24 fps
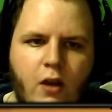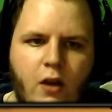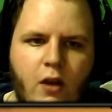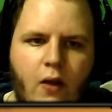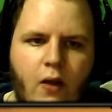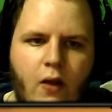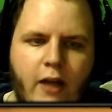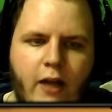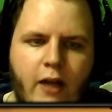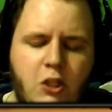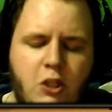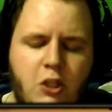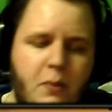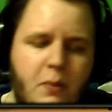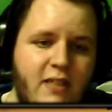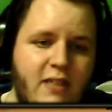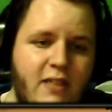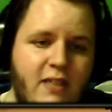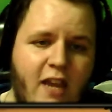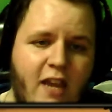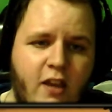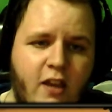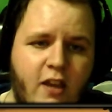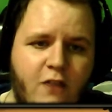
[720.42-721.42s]
I'll actually be
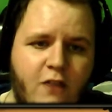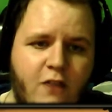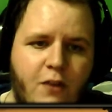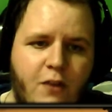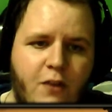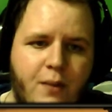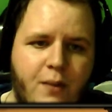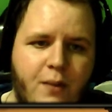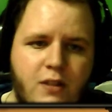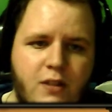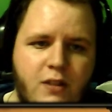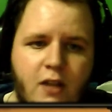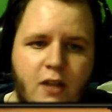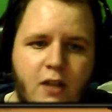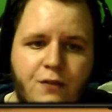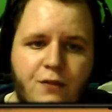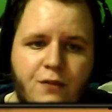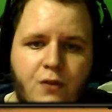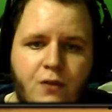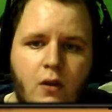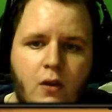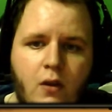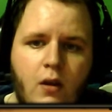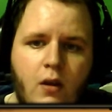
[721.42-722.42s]
tanking a fair bit of
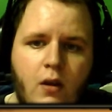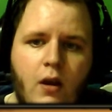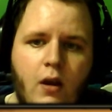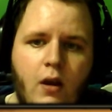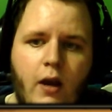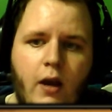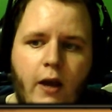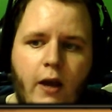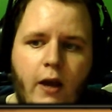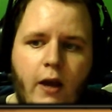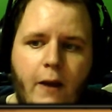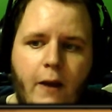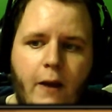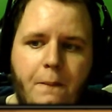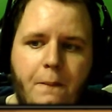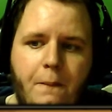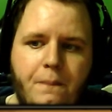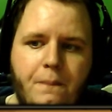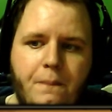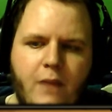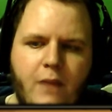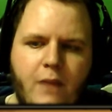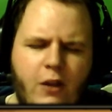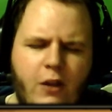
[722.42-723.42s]
stuff.
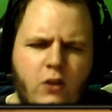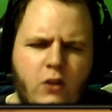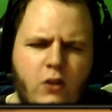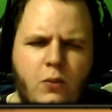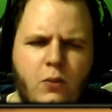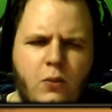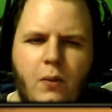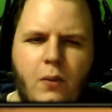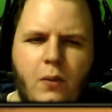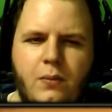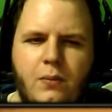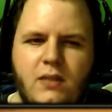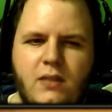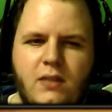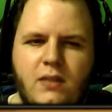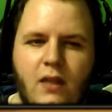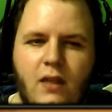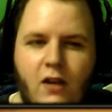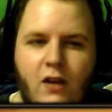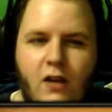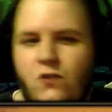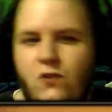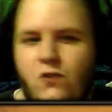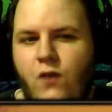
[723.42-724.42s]
And you'll also probably see
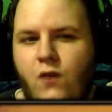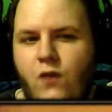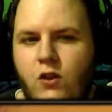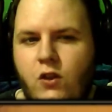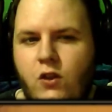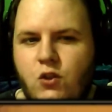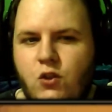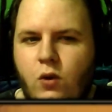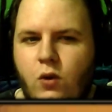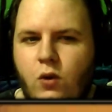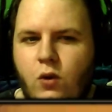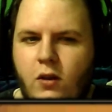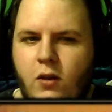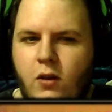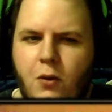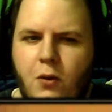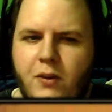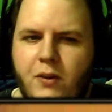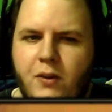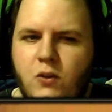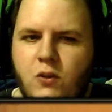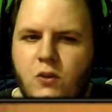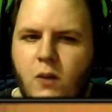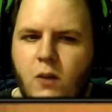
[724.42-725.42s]
that I use Falling Sword a little
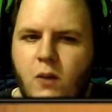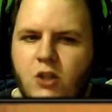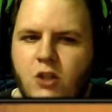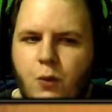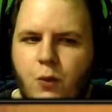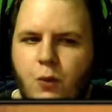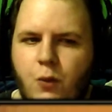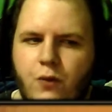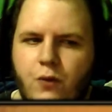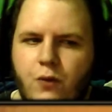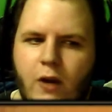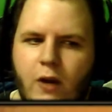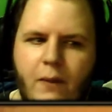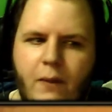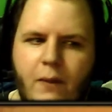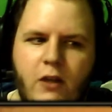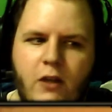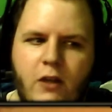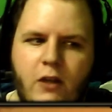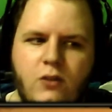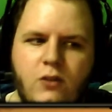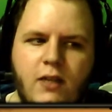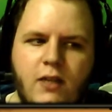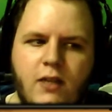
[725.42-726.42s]
bit too much. I wouldn't
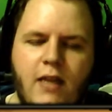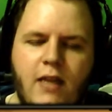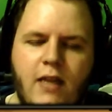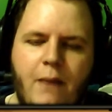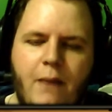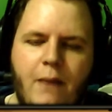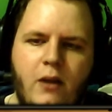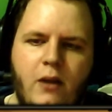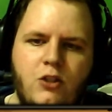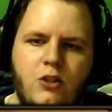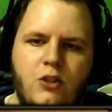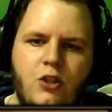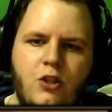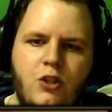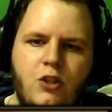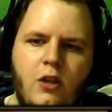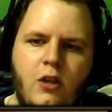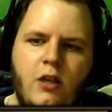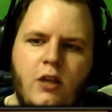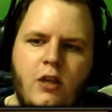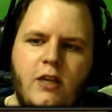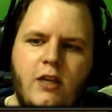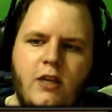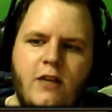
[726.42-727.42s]
recommend using it that much.
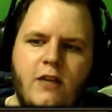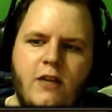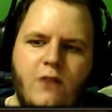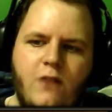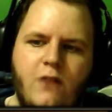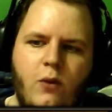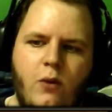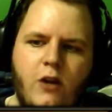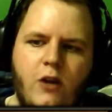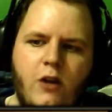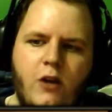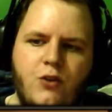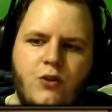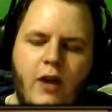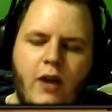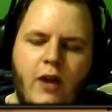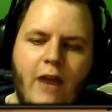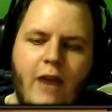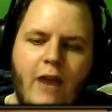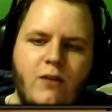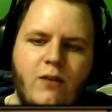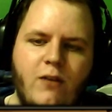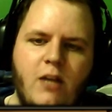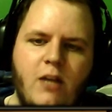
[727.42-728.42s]
You definitely want to try,
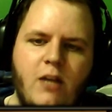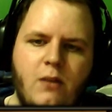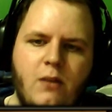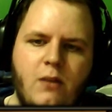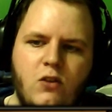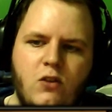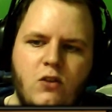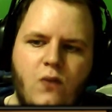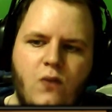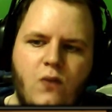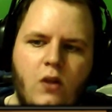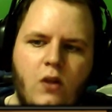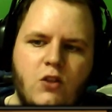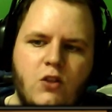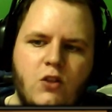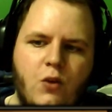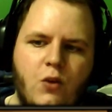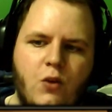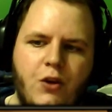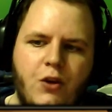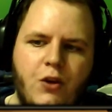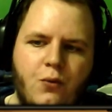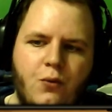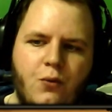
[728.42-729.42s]
every time you use Falling
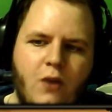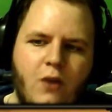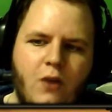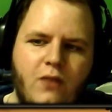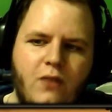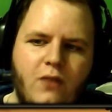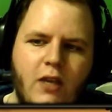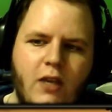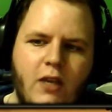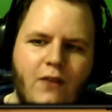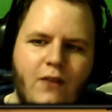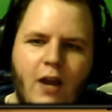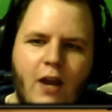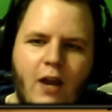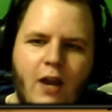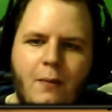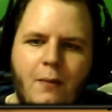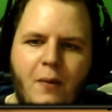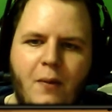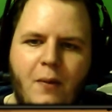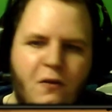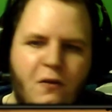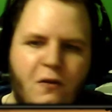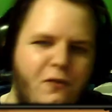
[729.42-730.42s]
Sword, you're roughly giving up
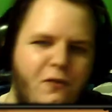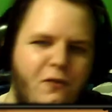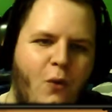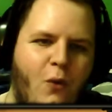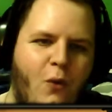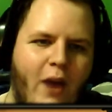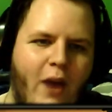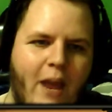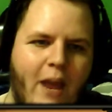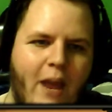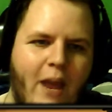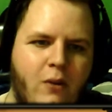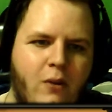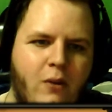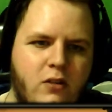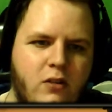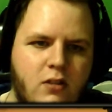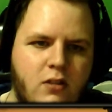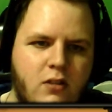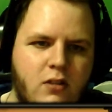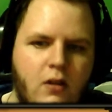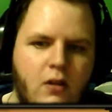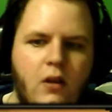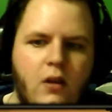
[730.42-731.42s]
about 4
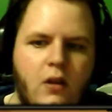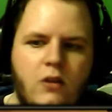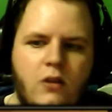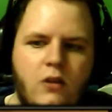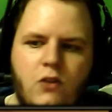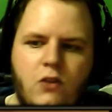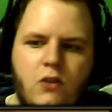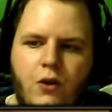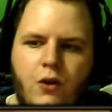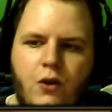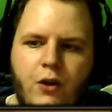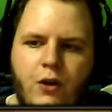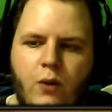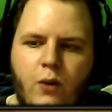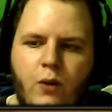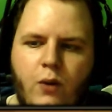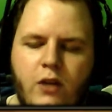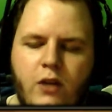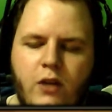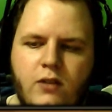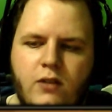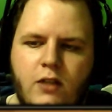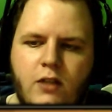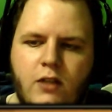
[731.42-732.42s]
hammers. So you don't want
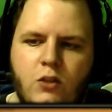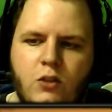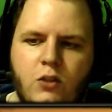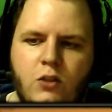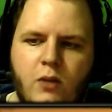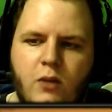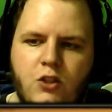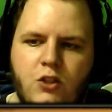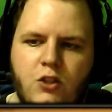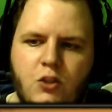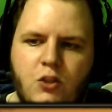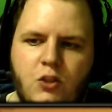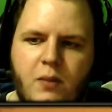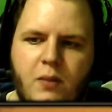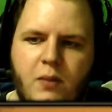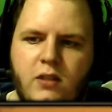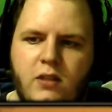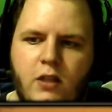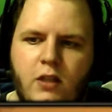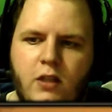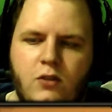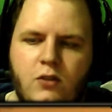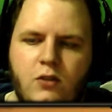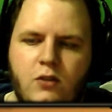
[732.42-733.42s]
to use that too much. Just
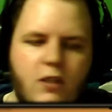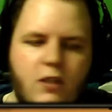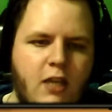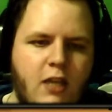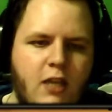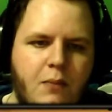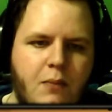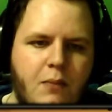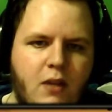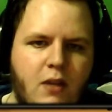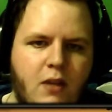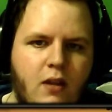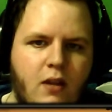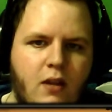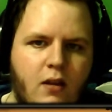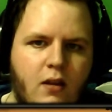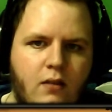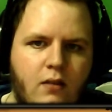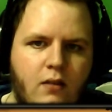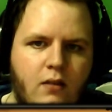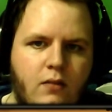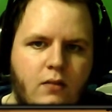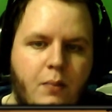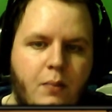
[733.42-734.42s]
basically use it to keep
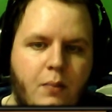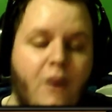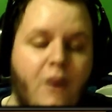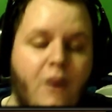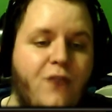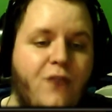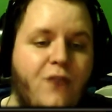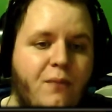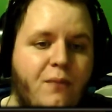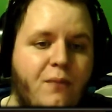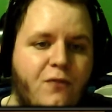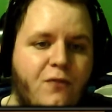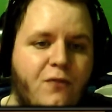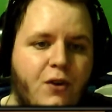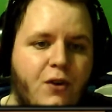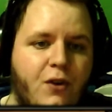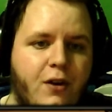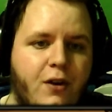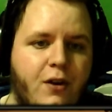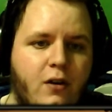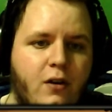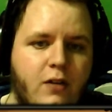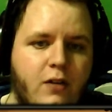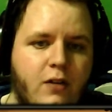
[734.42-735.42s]
the buff up for
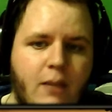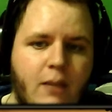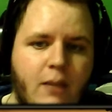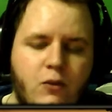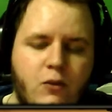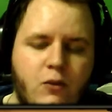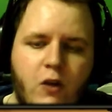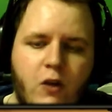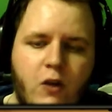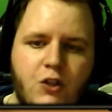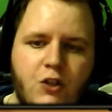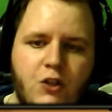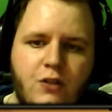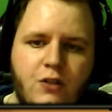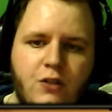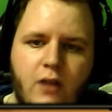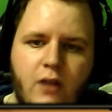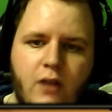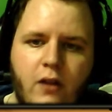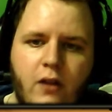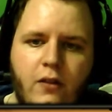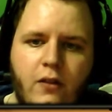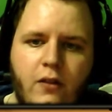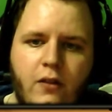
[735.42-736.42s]
your damage reduction.
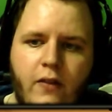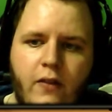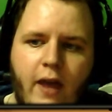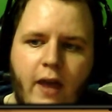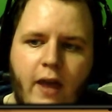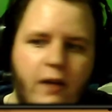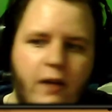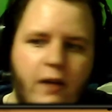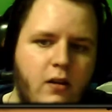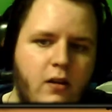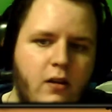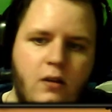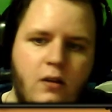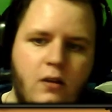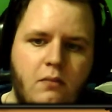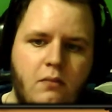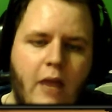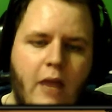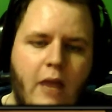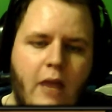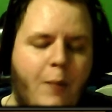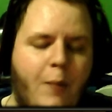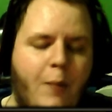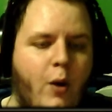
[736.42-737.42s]
And other than that,
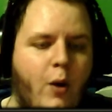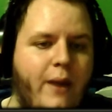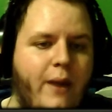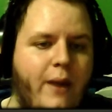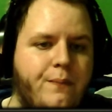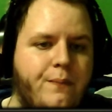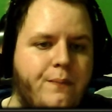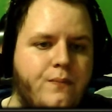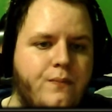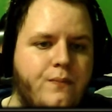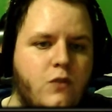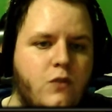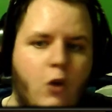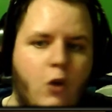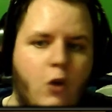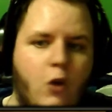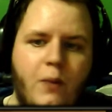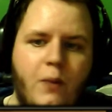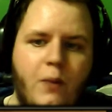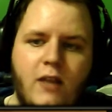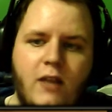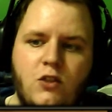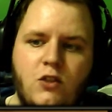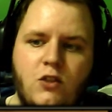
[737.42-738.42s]
hammer away. So I
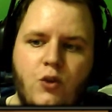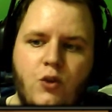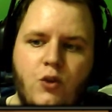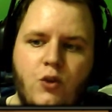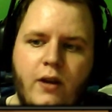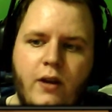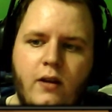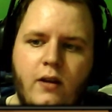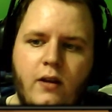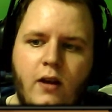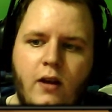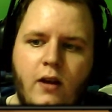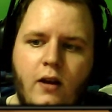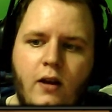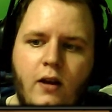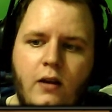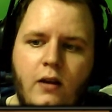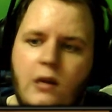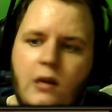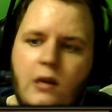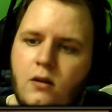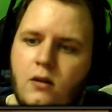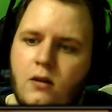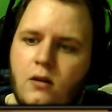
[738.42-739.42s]
hope you guys enjoyed.
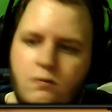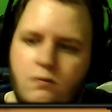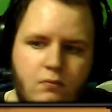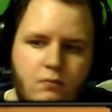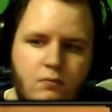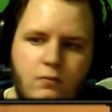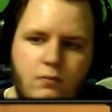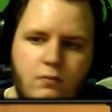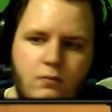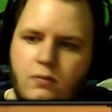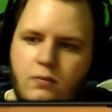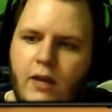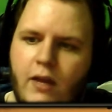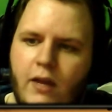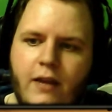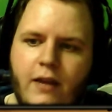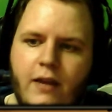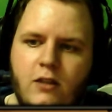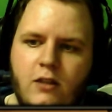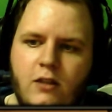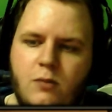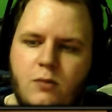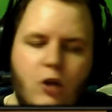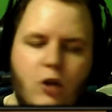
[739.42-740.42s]

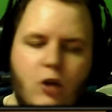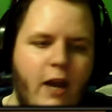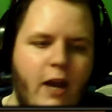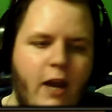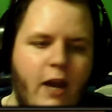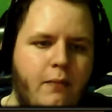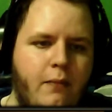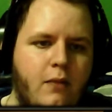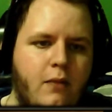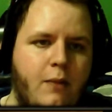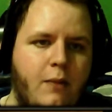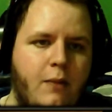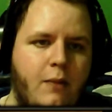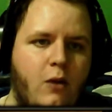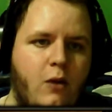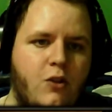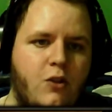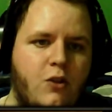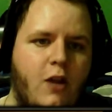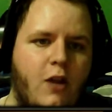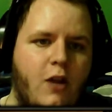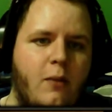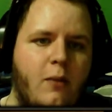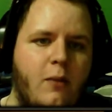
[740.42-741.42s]
Like, subscribe, let me know what
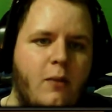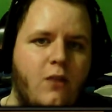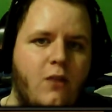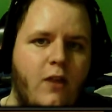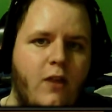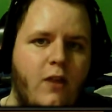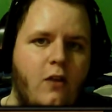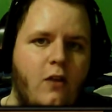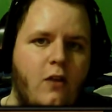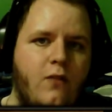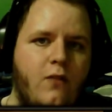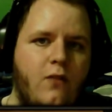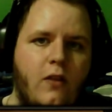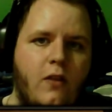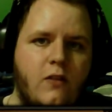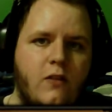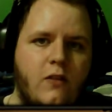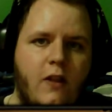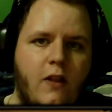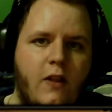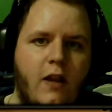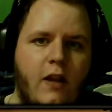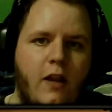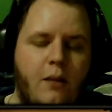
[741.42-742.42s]
you thought about the video, if you think
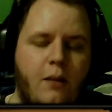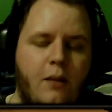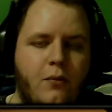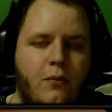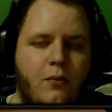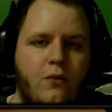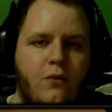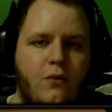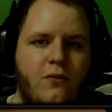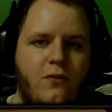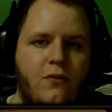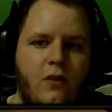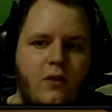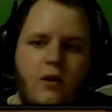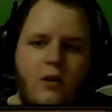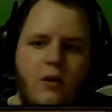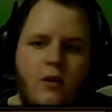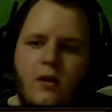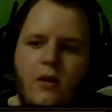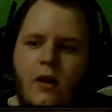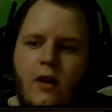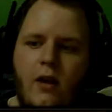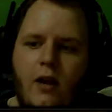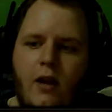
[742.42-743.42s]
there's anything you can improve,
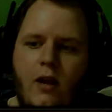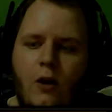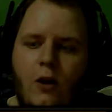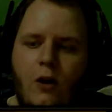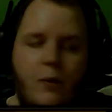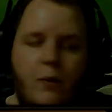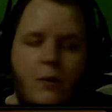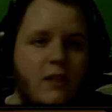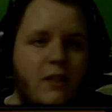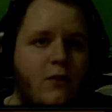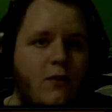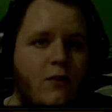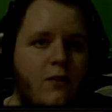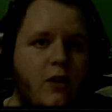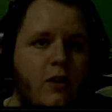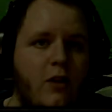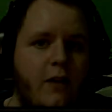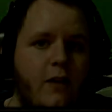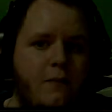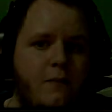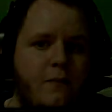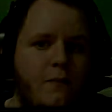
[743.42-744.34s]
and I hope you guys have a good day.